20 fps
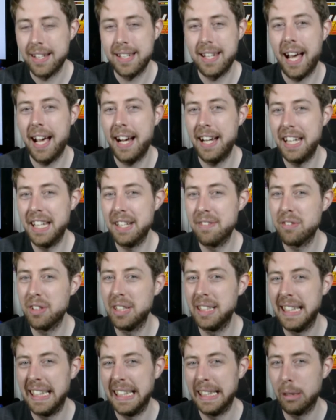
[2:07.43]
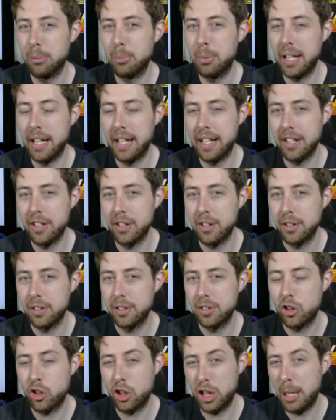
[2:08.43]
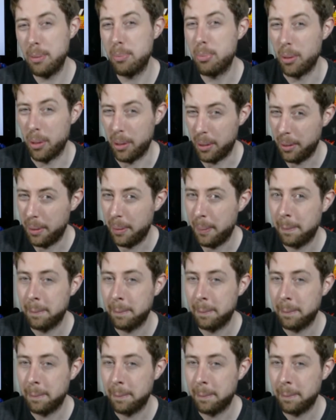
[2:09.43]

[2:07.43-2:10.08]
kind of a little bit cheaper